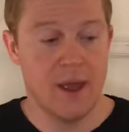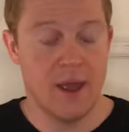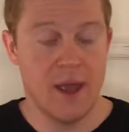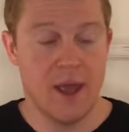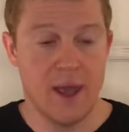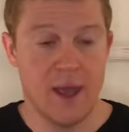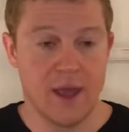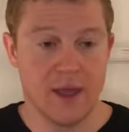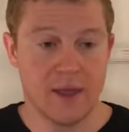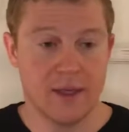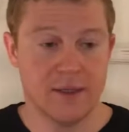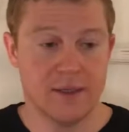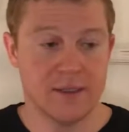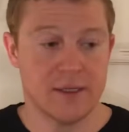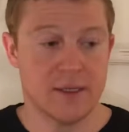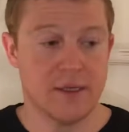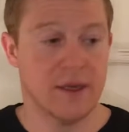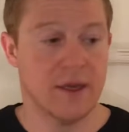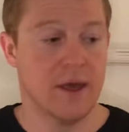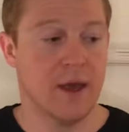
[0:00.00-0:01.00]
And
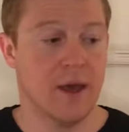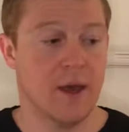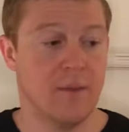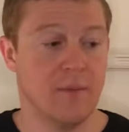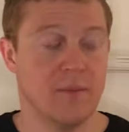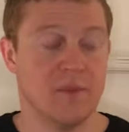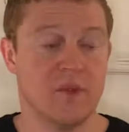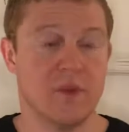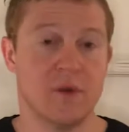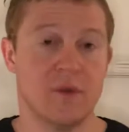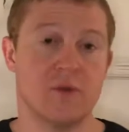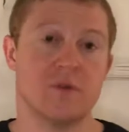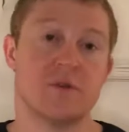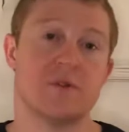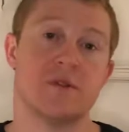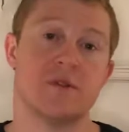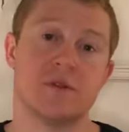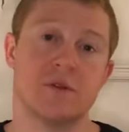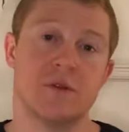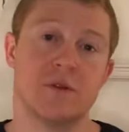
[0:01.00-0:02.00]

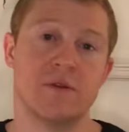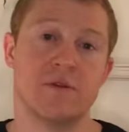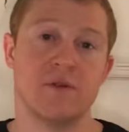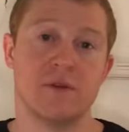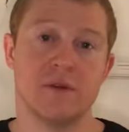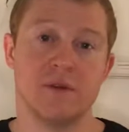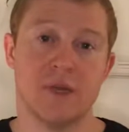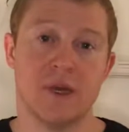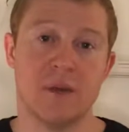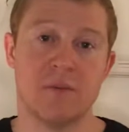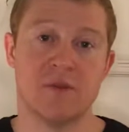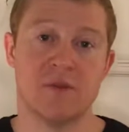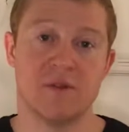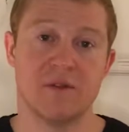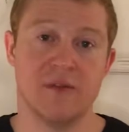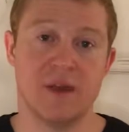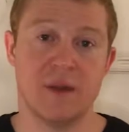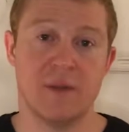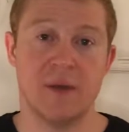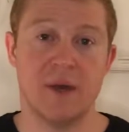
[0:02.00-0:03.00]
those two different types
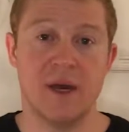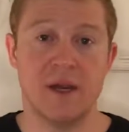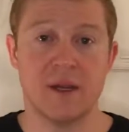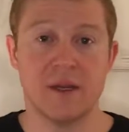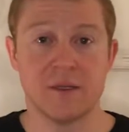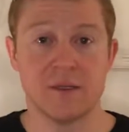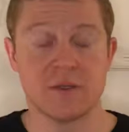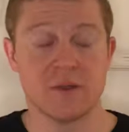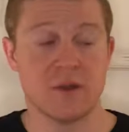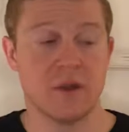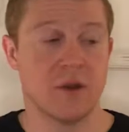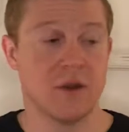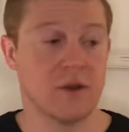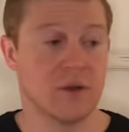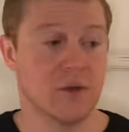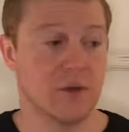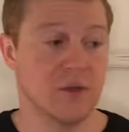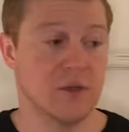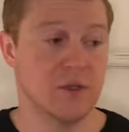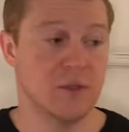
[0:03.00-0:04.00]
of antibiotics are
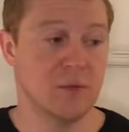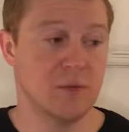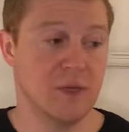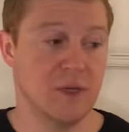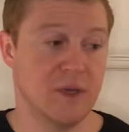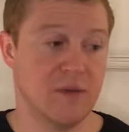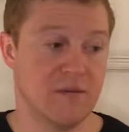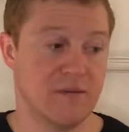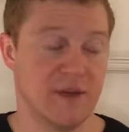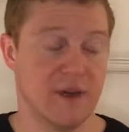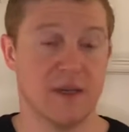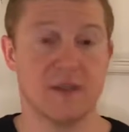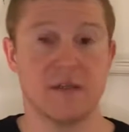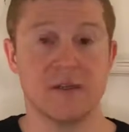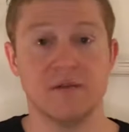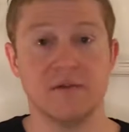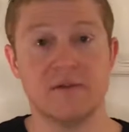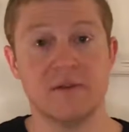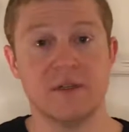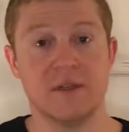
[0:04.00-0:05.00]
going to be
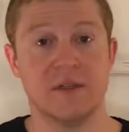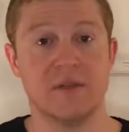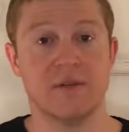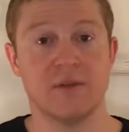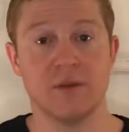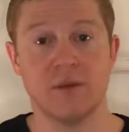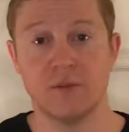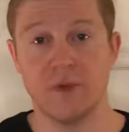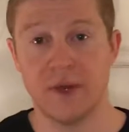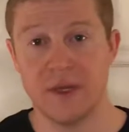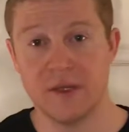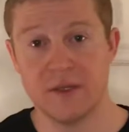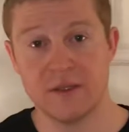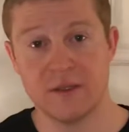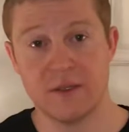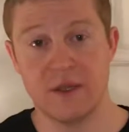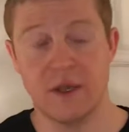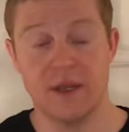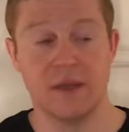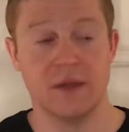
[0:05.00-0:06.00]
effective in different
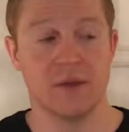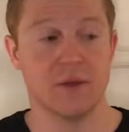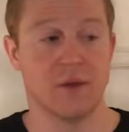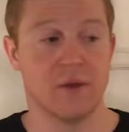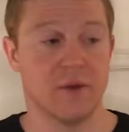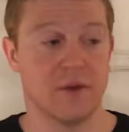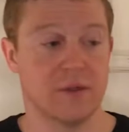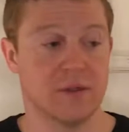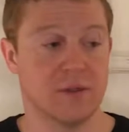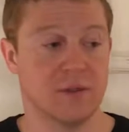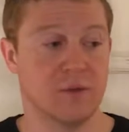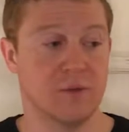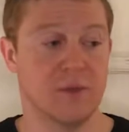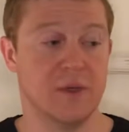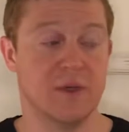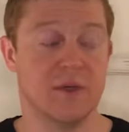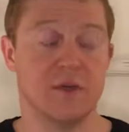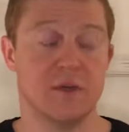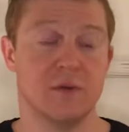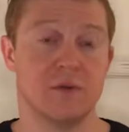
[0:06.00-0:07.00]
ways, and they're going to be
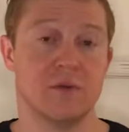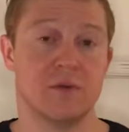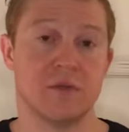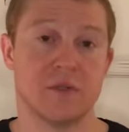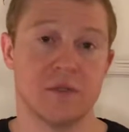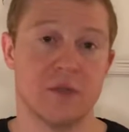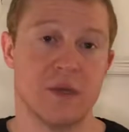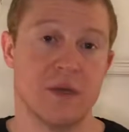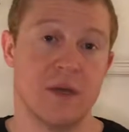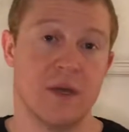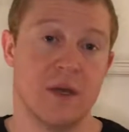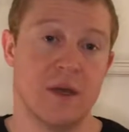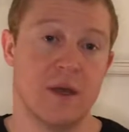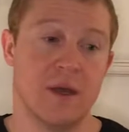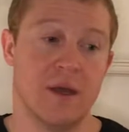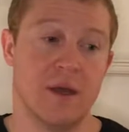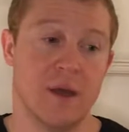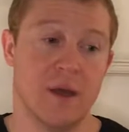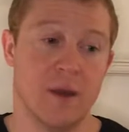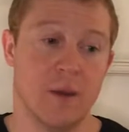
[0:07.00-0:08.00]
used
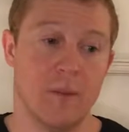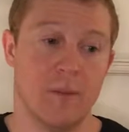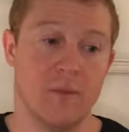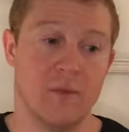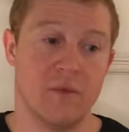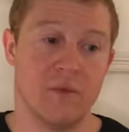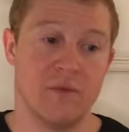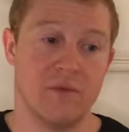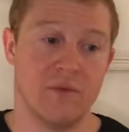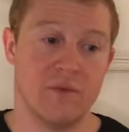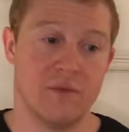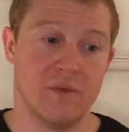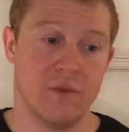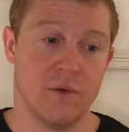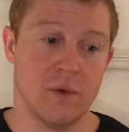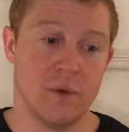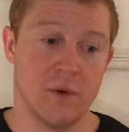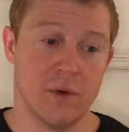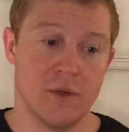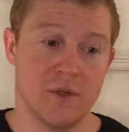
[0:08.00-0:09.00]

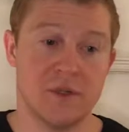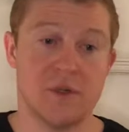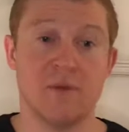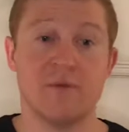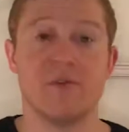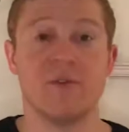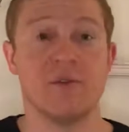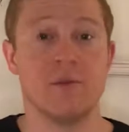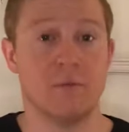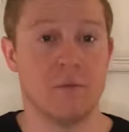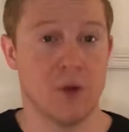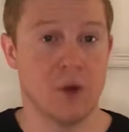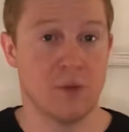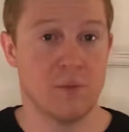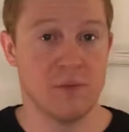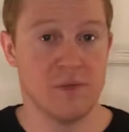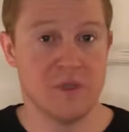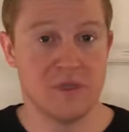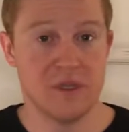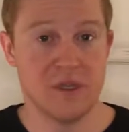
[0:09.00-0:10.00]
for different
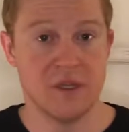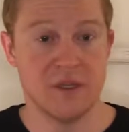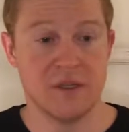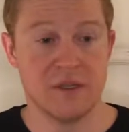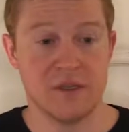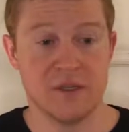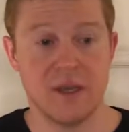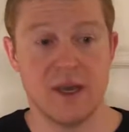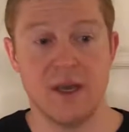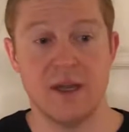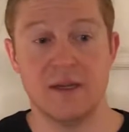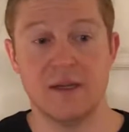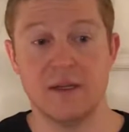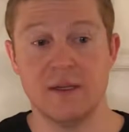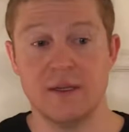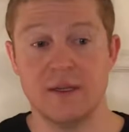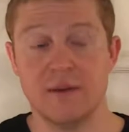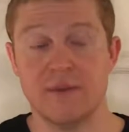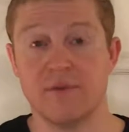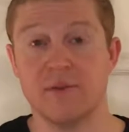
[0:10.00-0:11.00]
purposes and
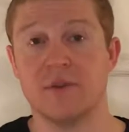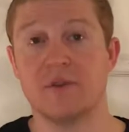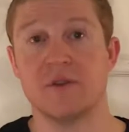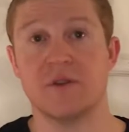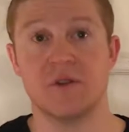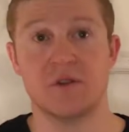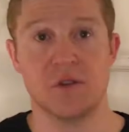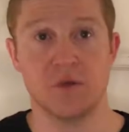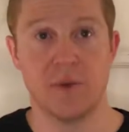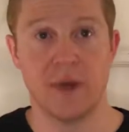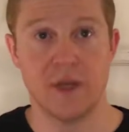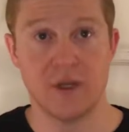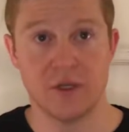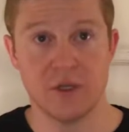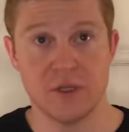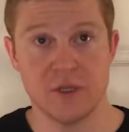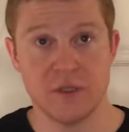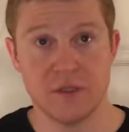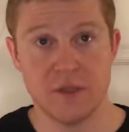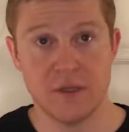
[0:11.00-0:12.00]
in different
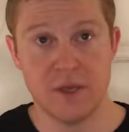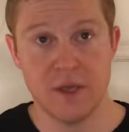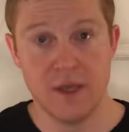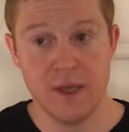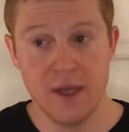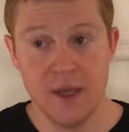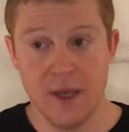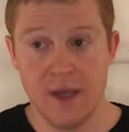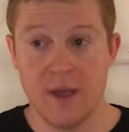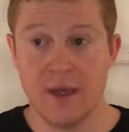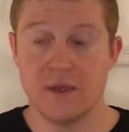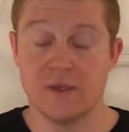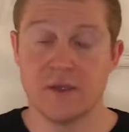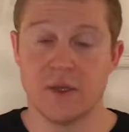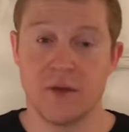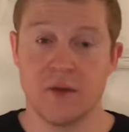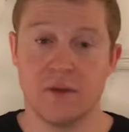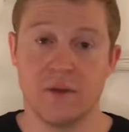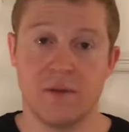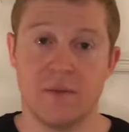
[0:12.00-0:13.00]
situations.
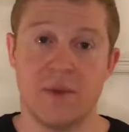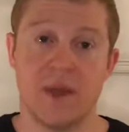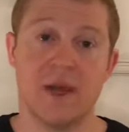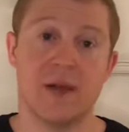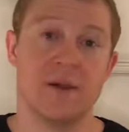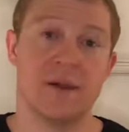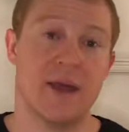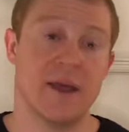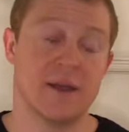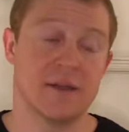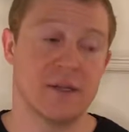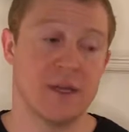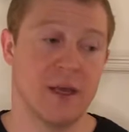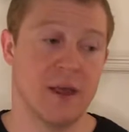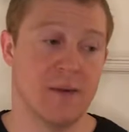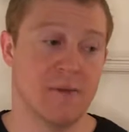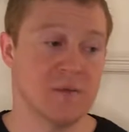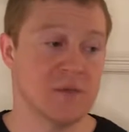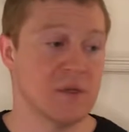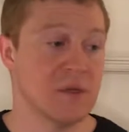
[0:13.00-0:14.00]
So the
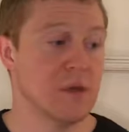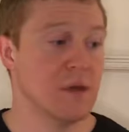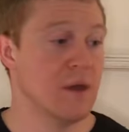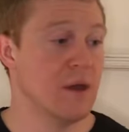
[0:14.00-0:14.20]
beta-lactams,